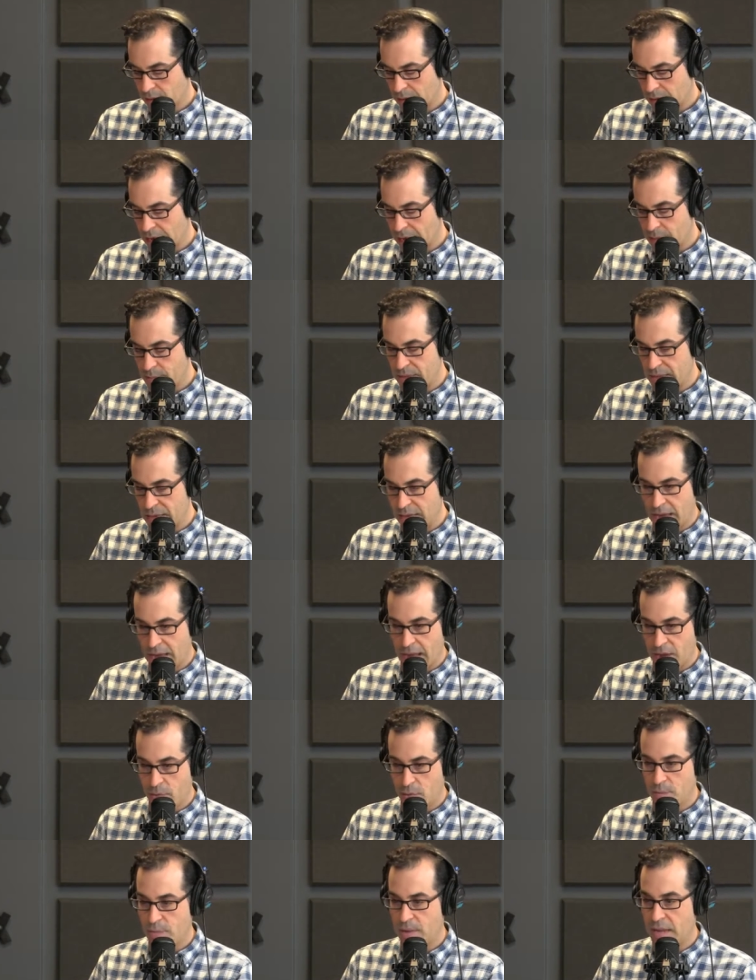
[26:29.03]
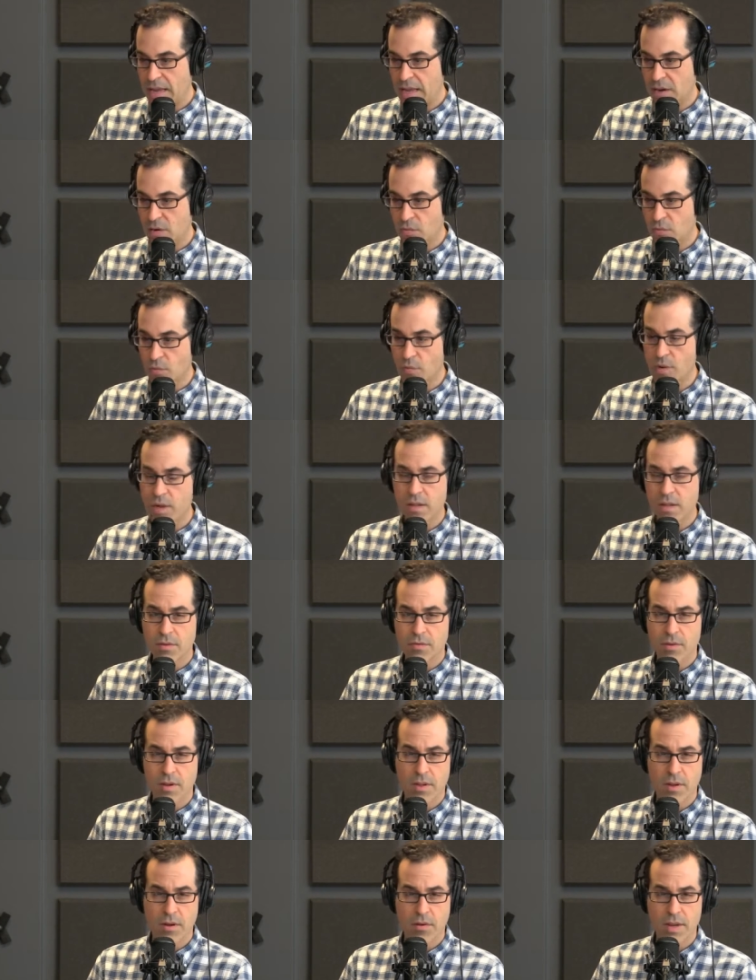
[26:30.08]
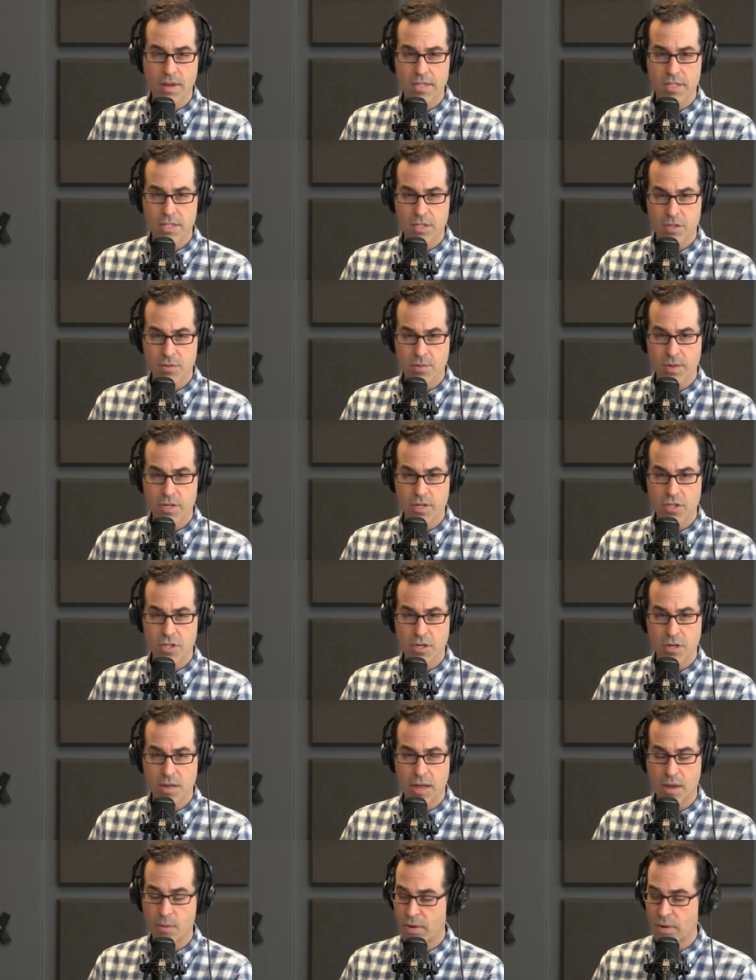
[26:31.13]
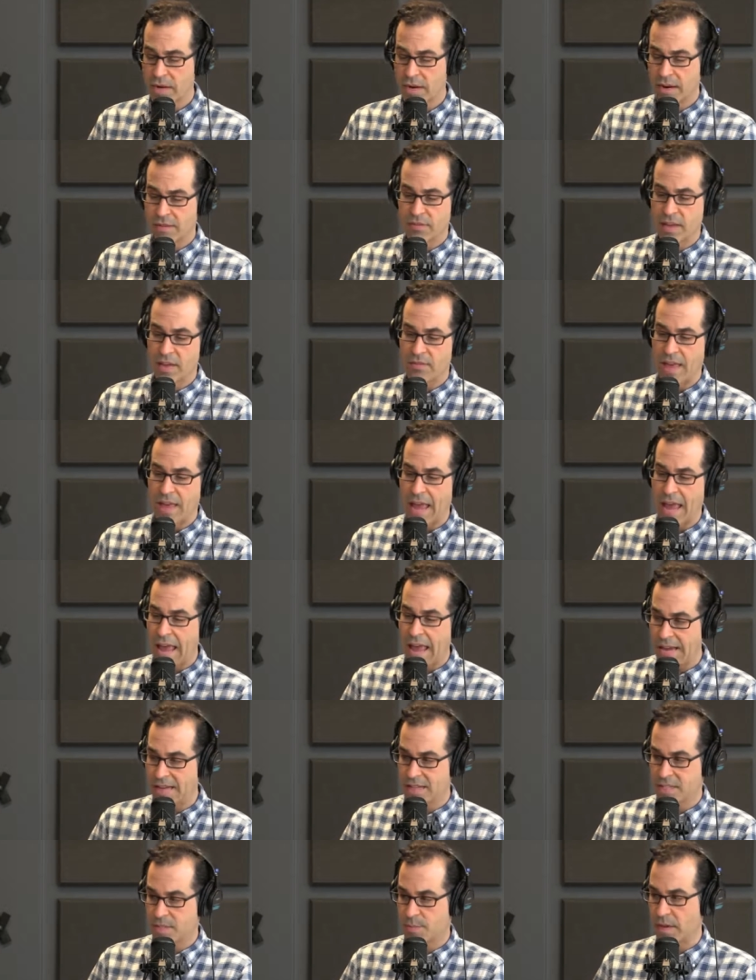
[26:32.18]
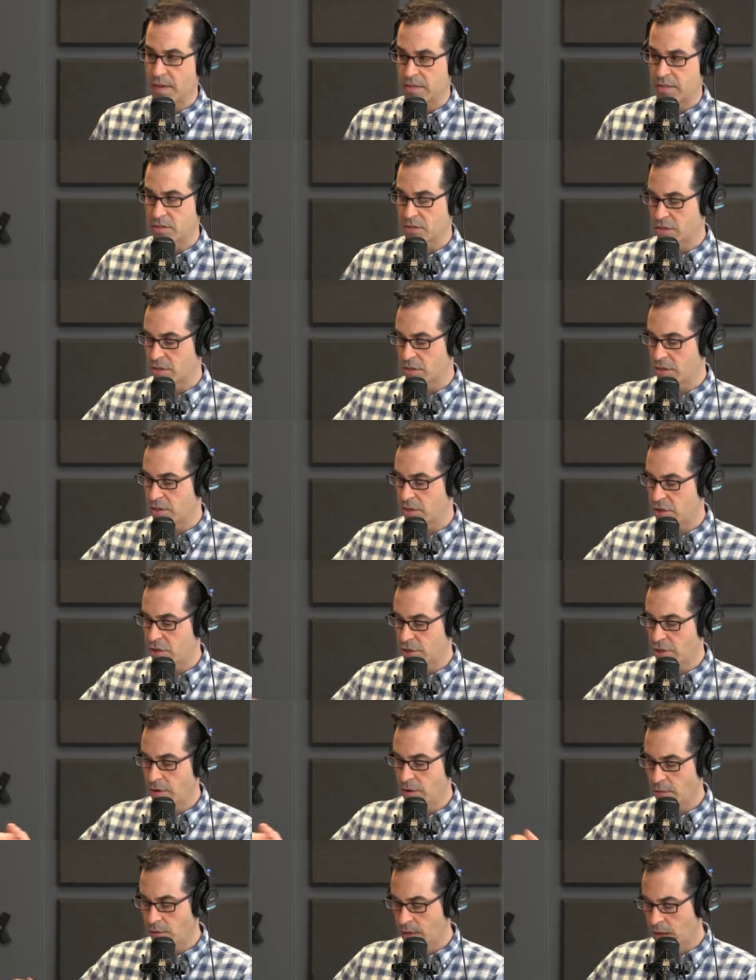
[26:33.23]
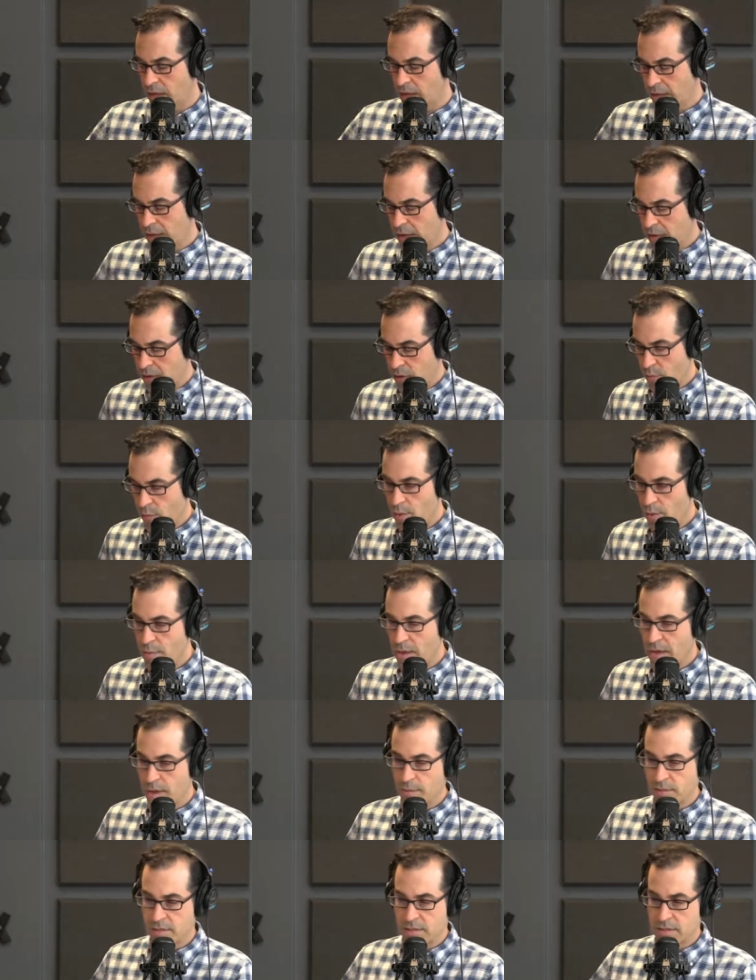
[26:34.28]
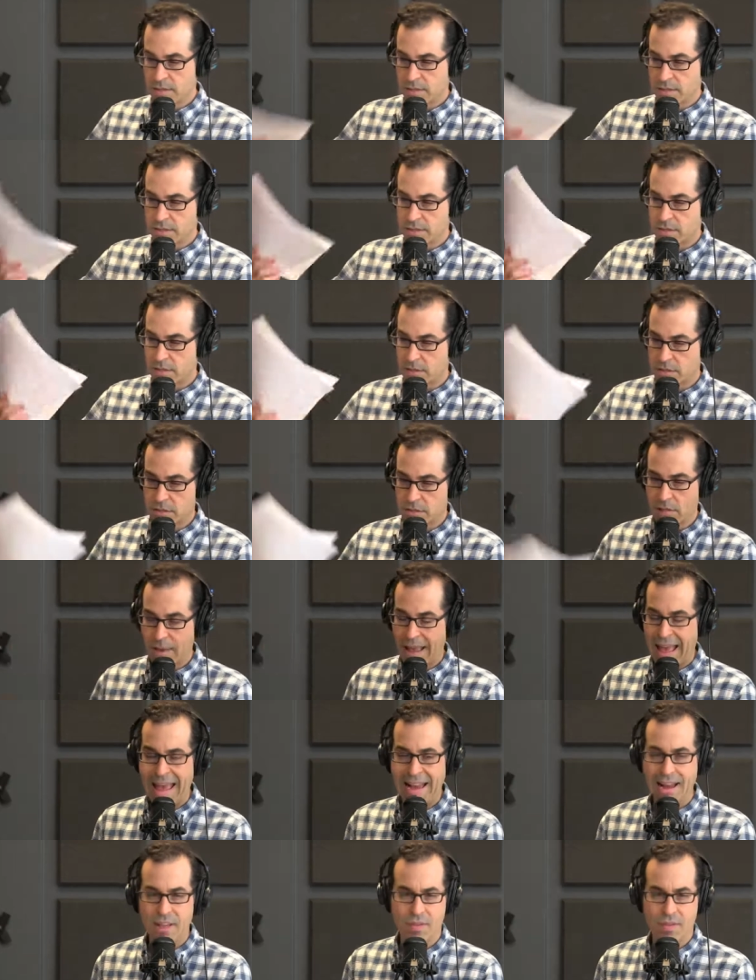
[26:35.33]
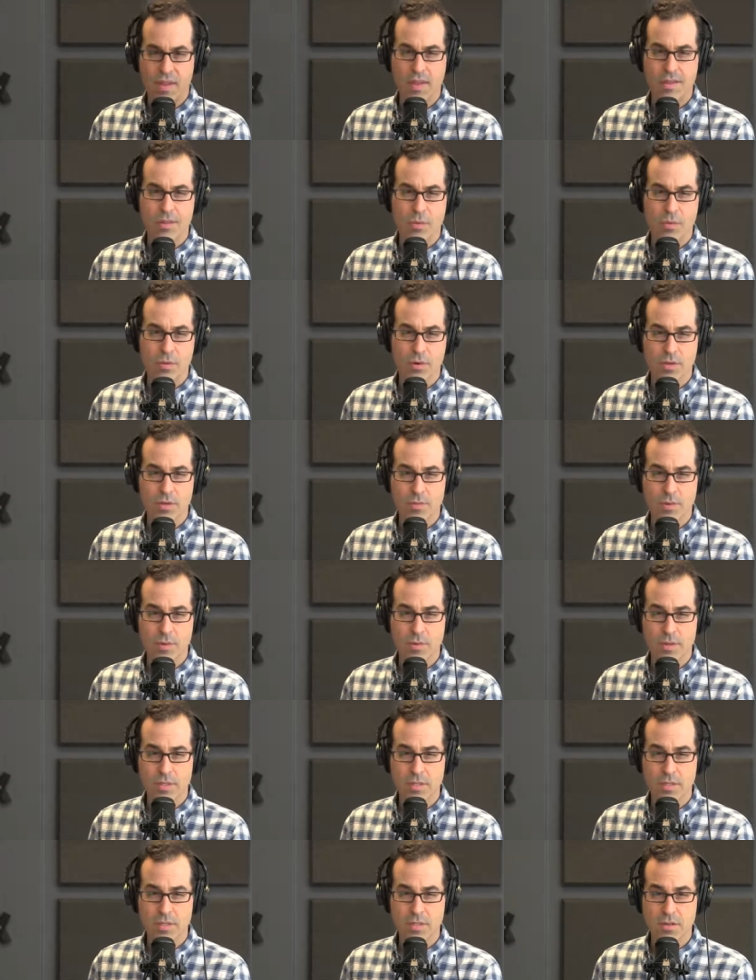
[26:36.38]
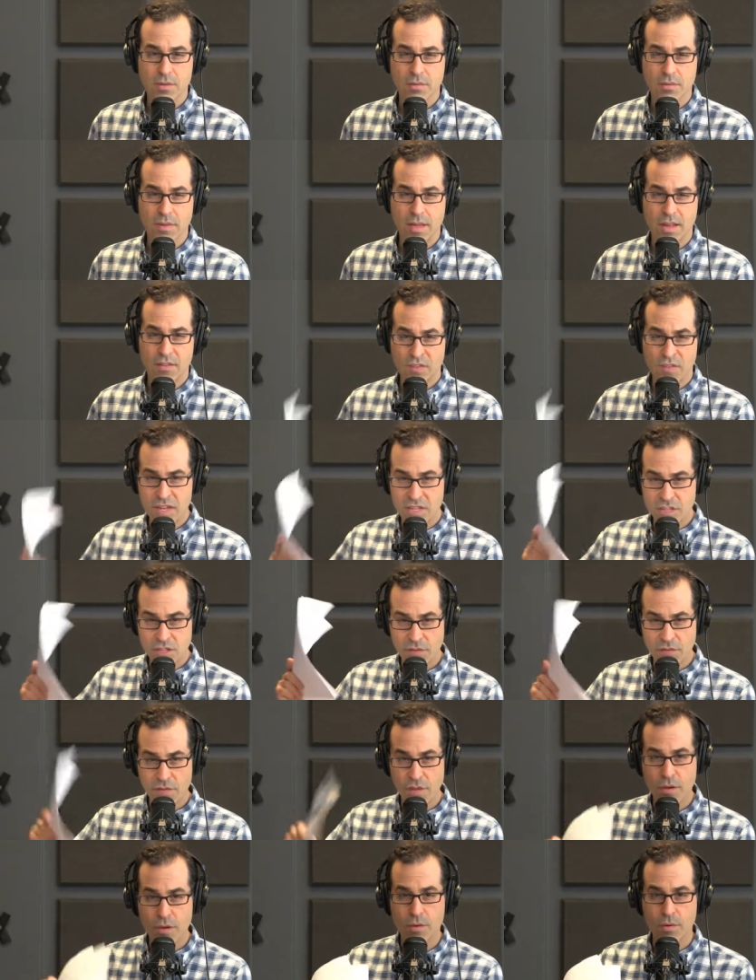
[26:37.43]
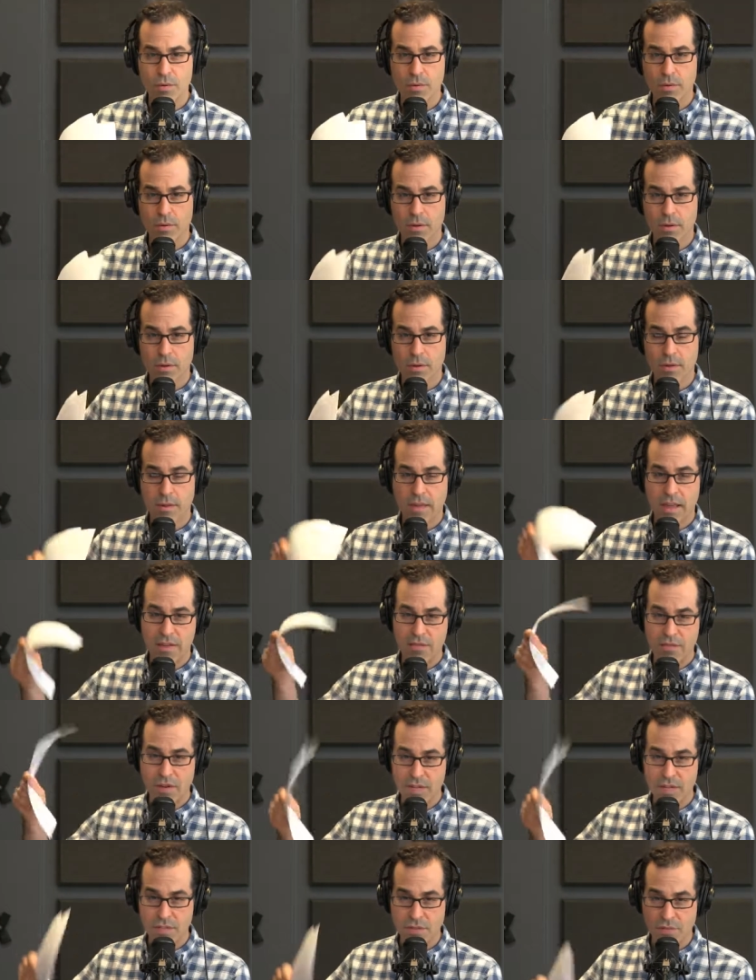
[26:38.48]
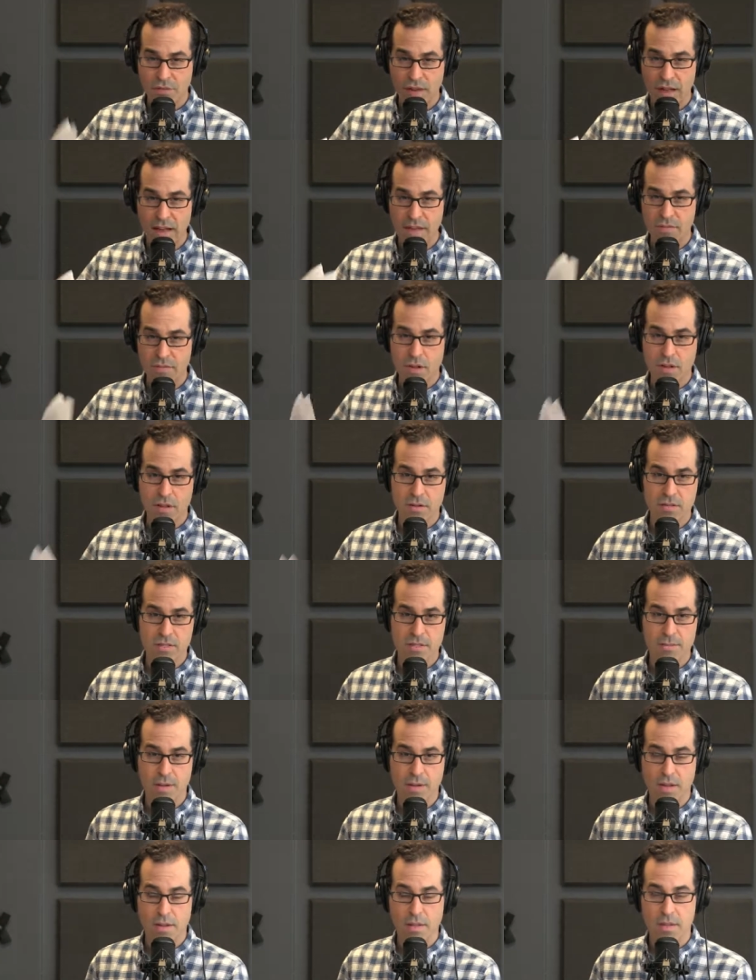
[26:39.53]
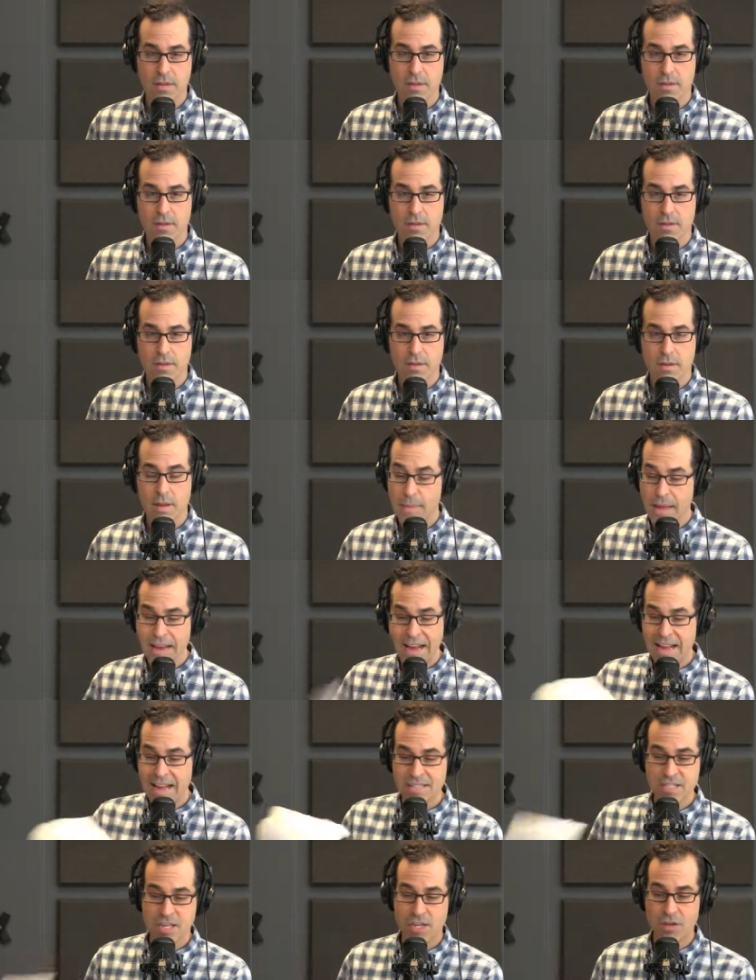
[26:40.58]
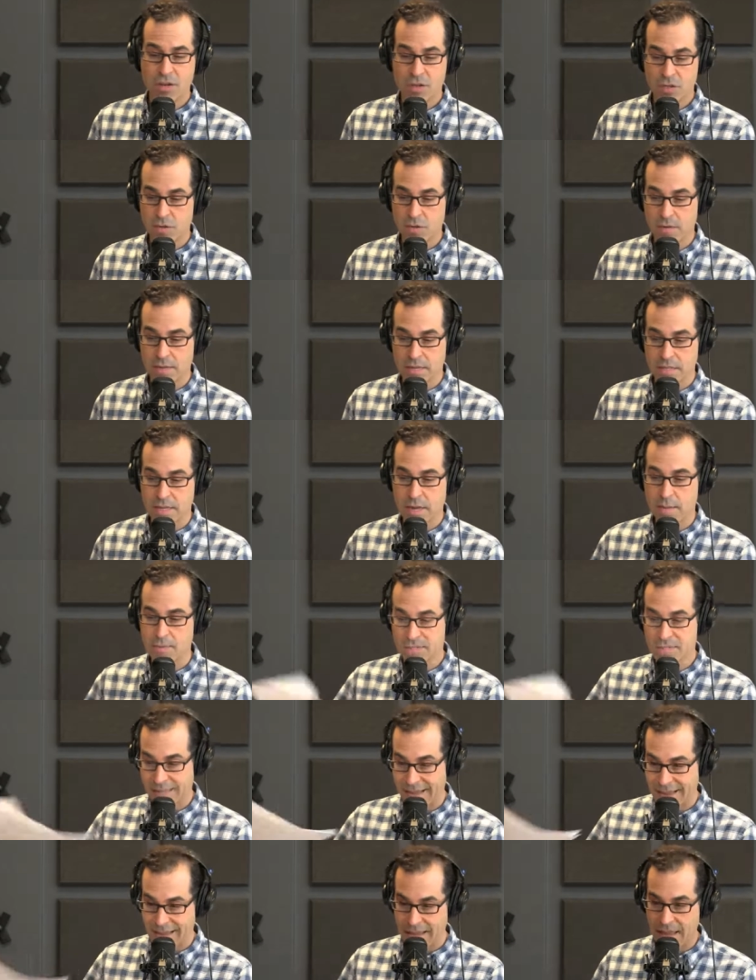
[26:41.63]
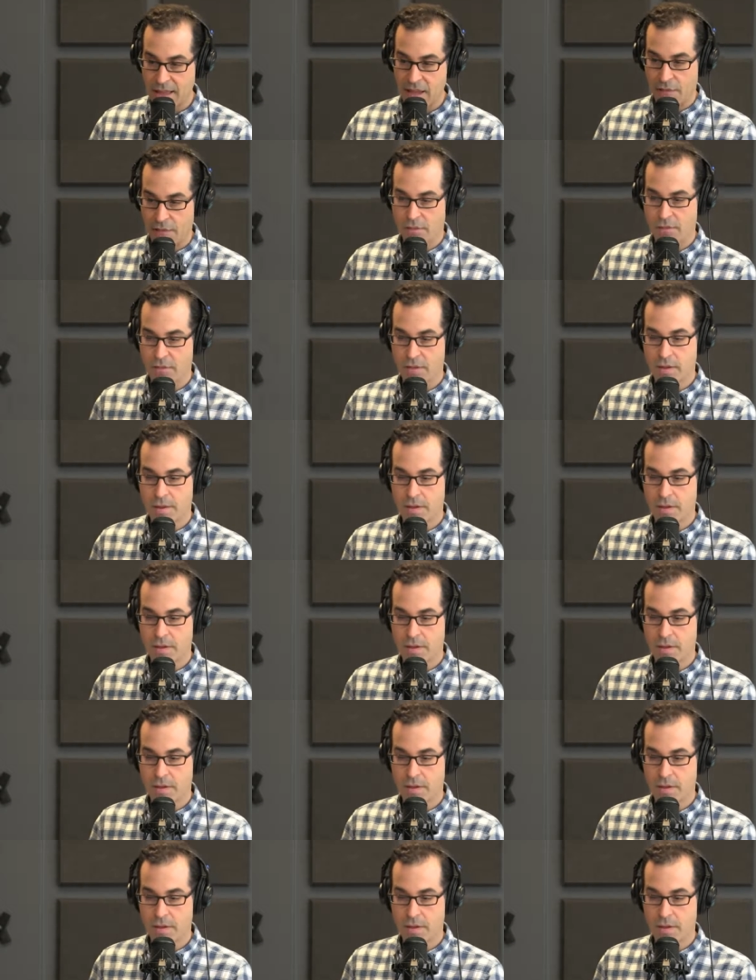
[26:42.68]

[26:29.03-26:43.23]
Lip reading: I would be in a really, really great situation. I would not have to have any sponsors on this show. We'd be able to do anything in the world that we wanted to do. If each of you gave us $5 a month, I'm not asking you to do this. I'm saying if.